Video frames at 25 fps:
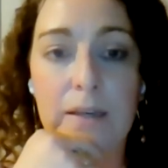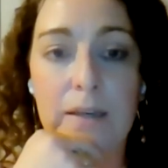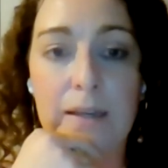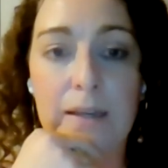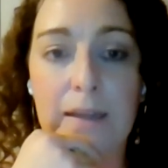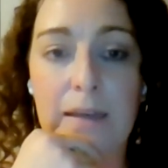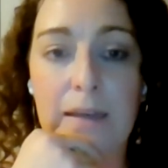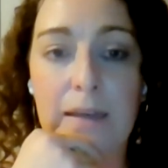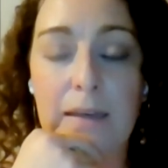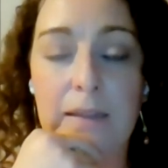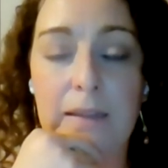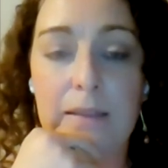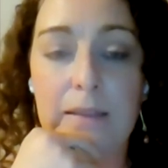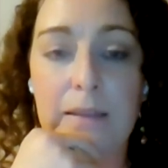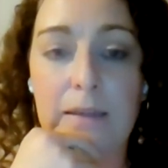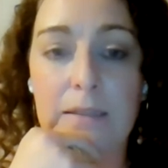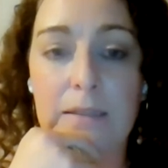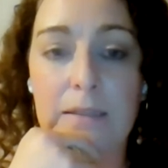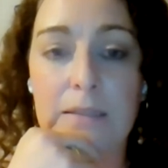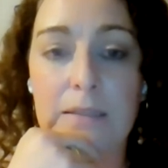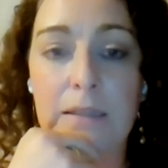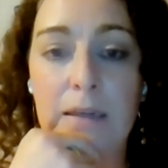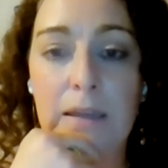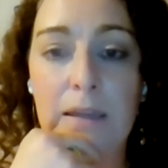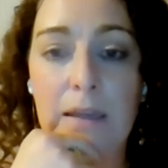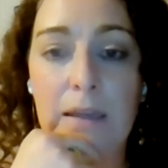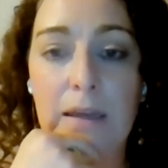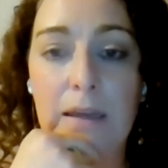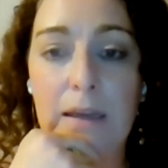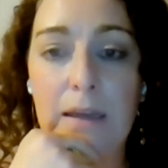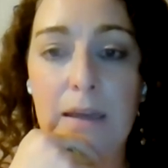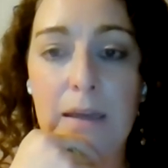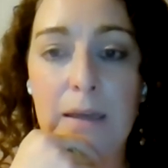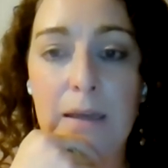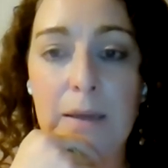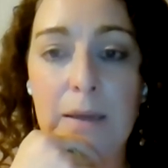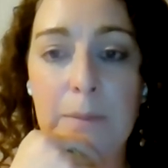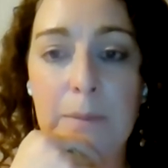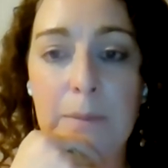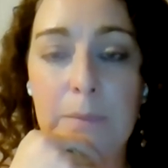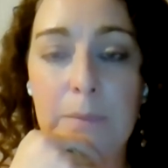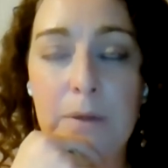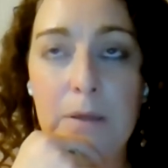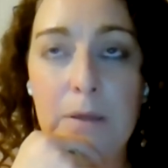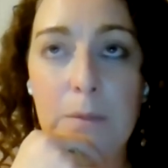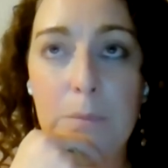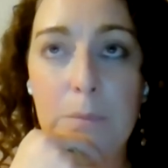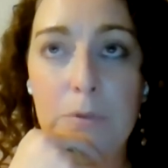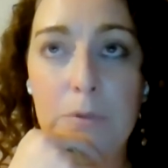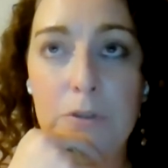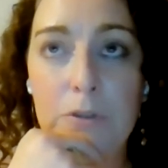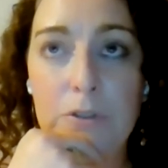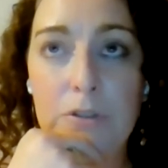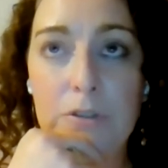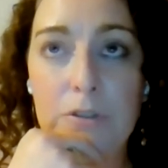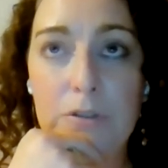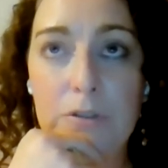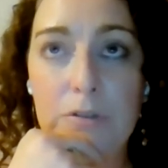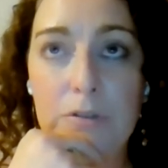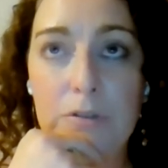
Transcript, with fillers: again like that um, but